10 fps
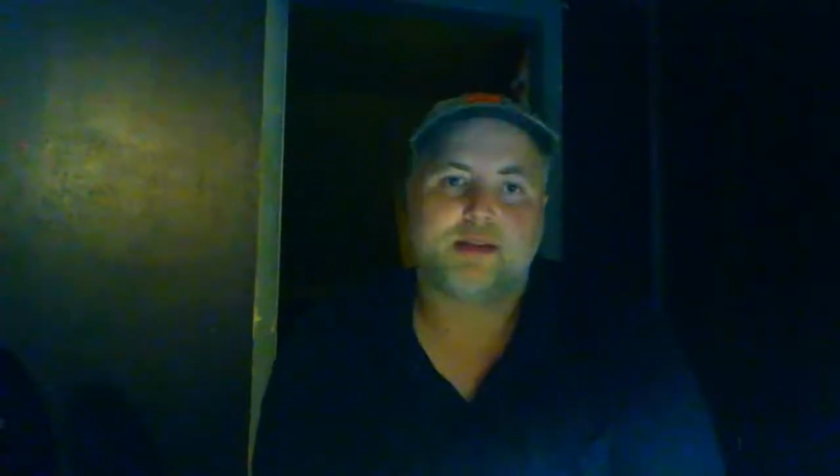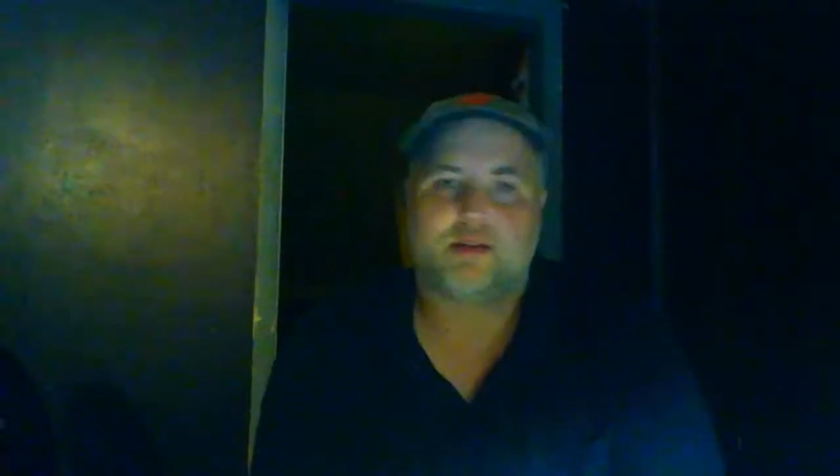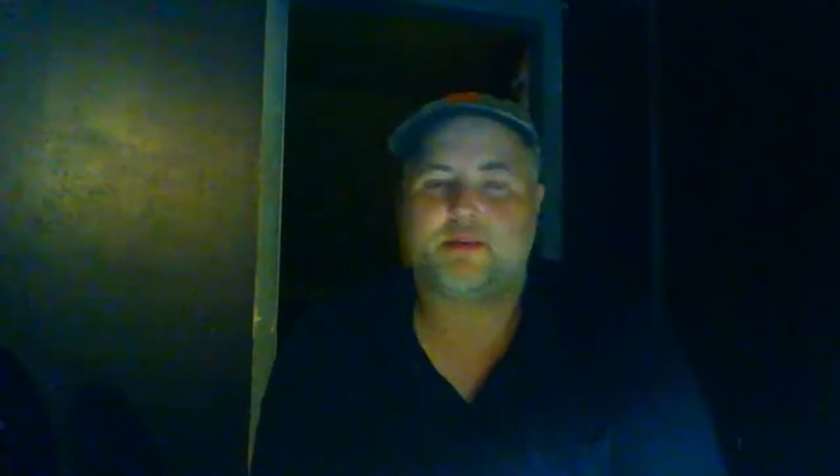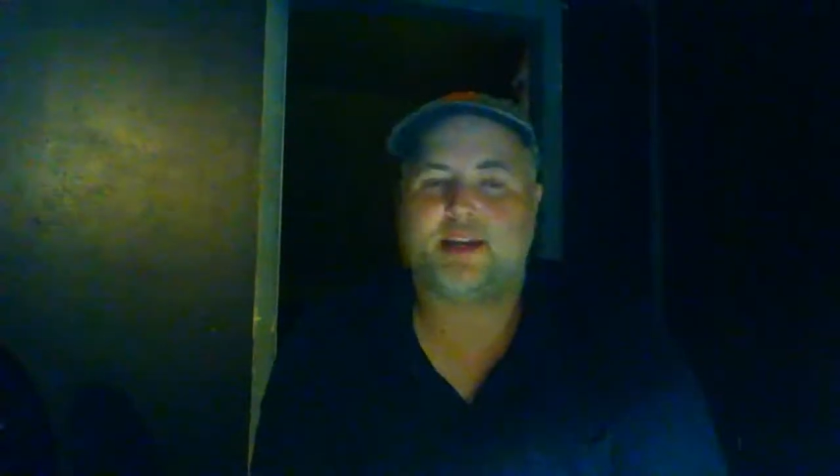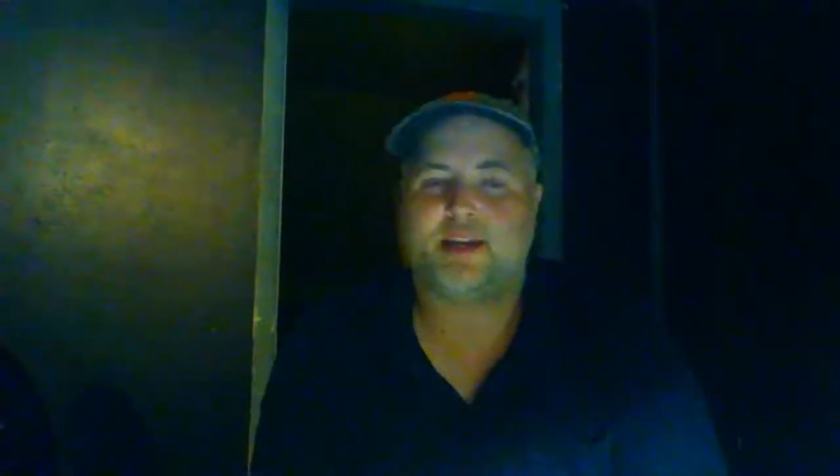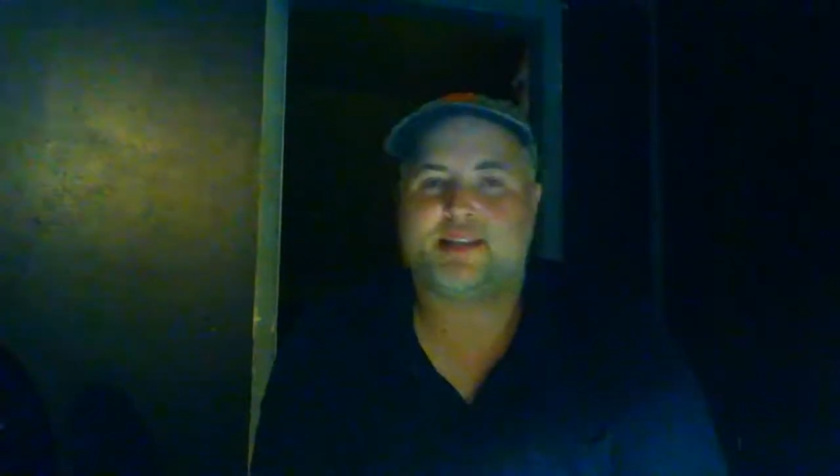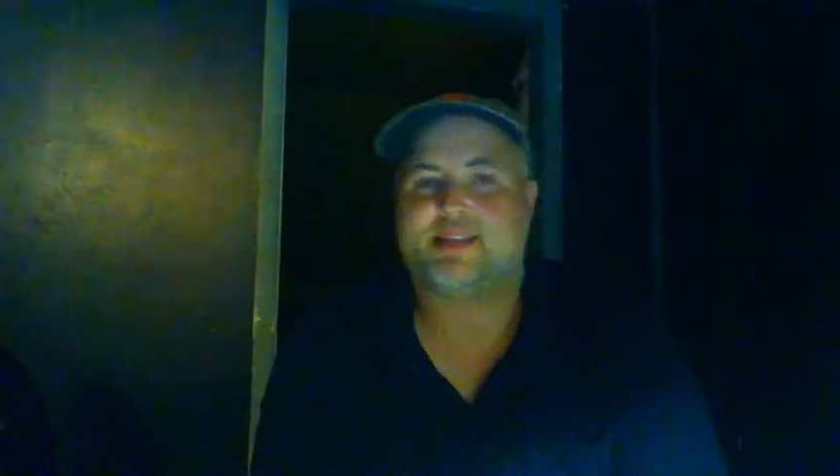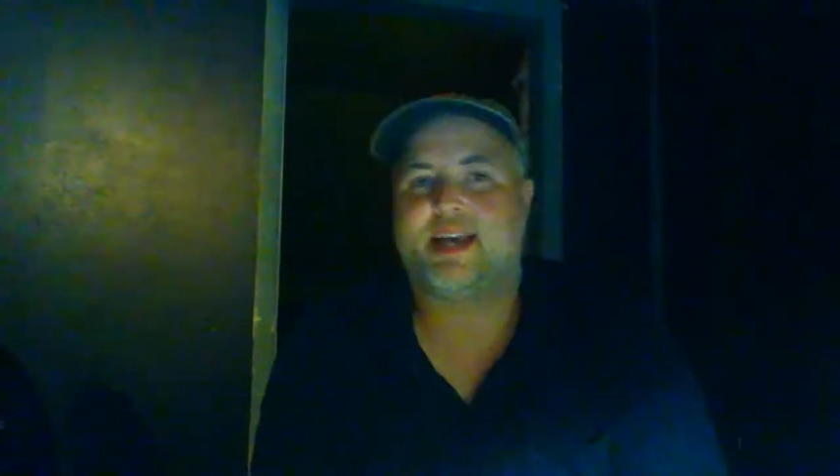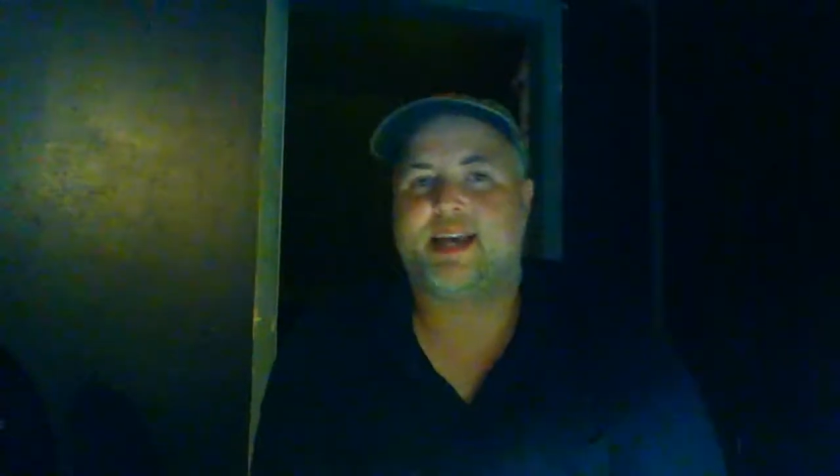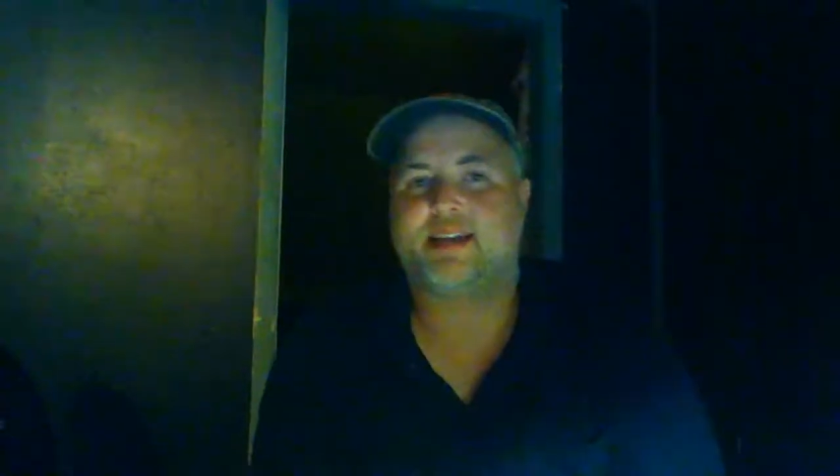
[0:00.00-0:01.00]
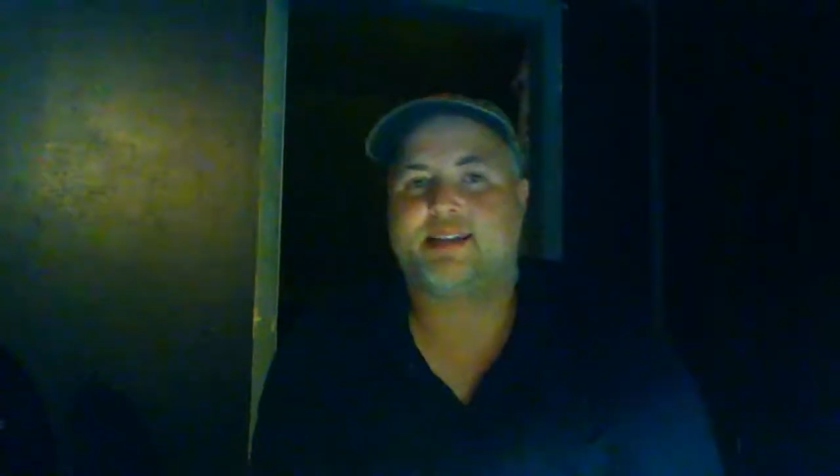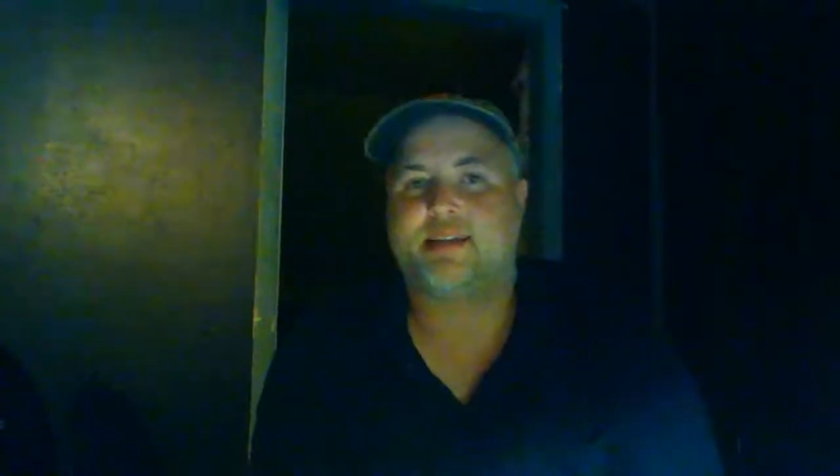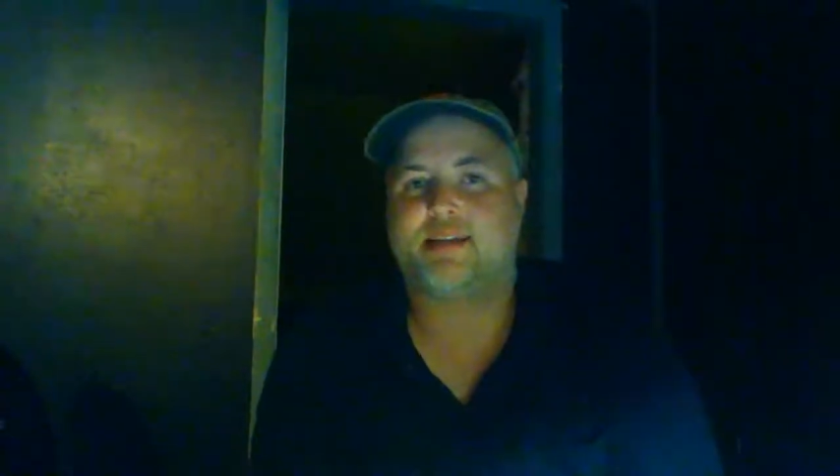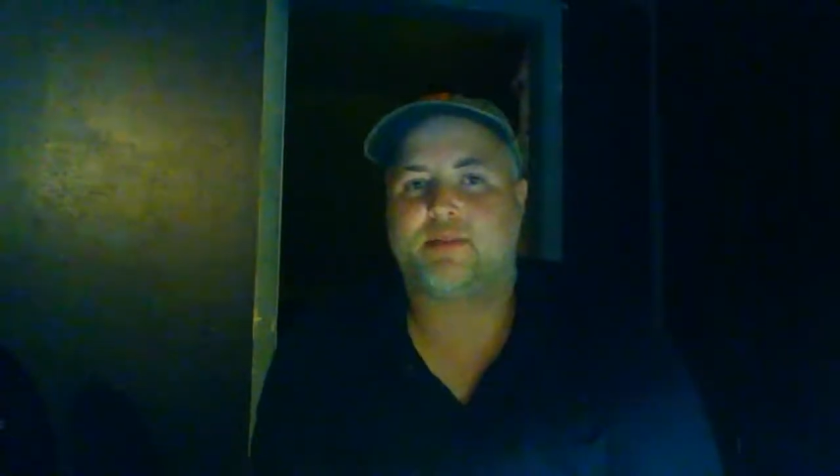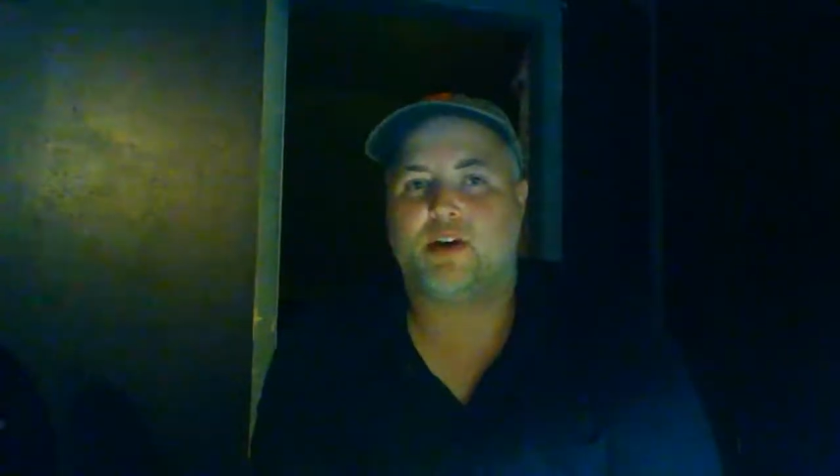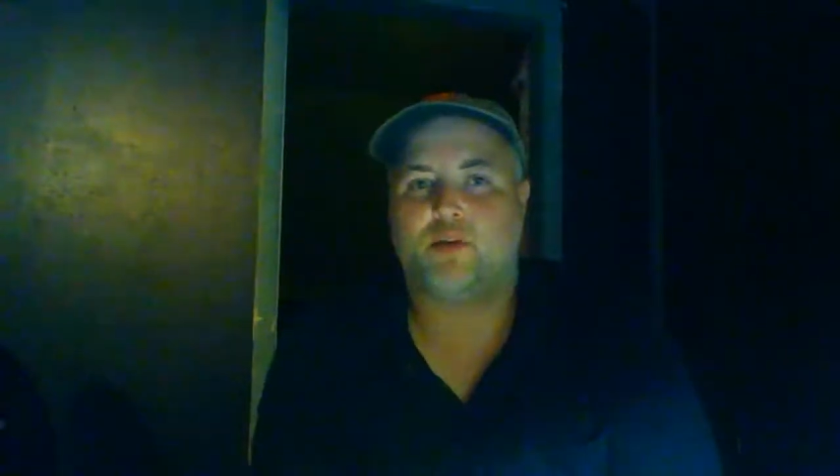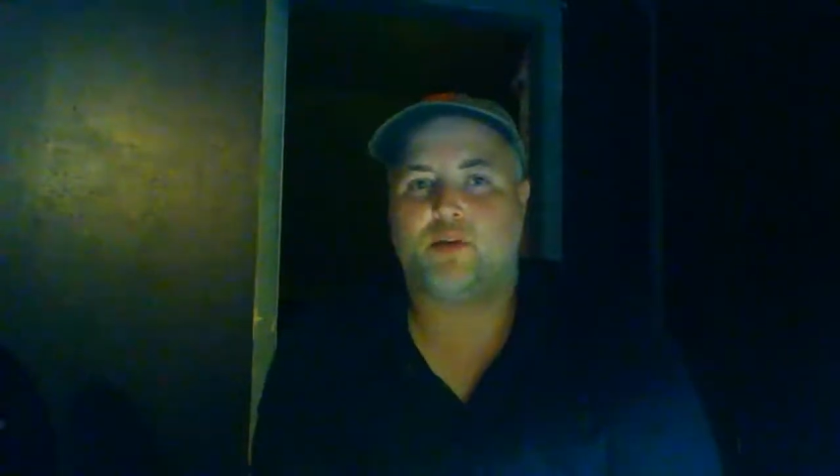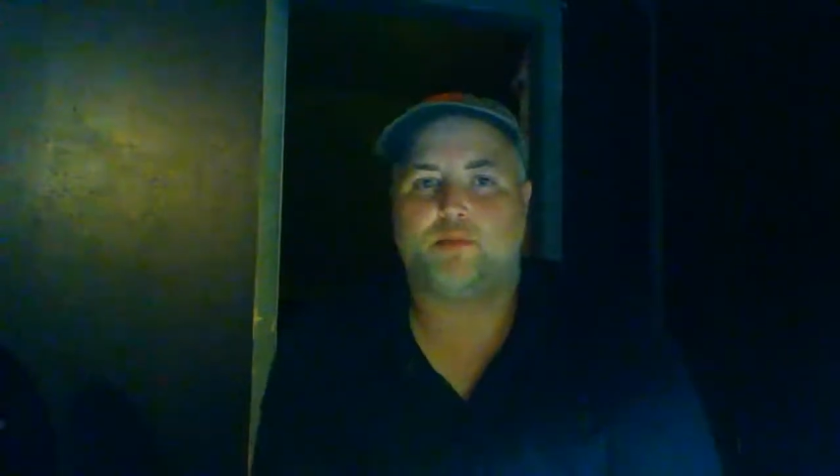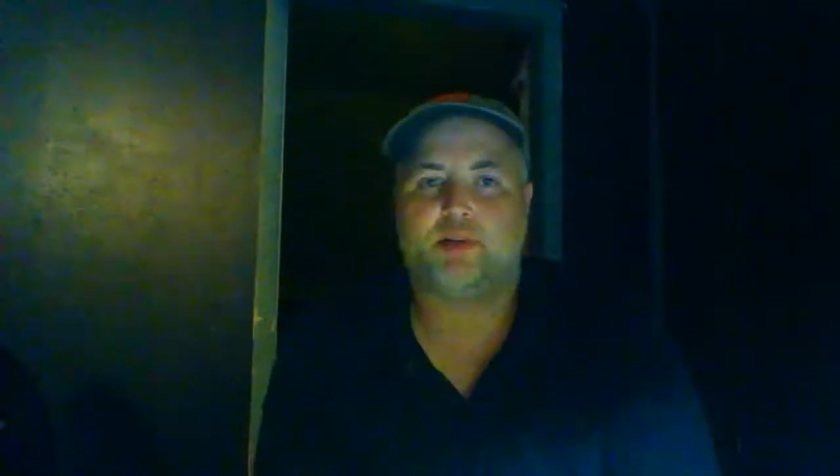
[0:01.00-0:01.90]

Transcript: I mean, it's sad to see them go,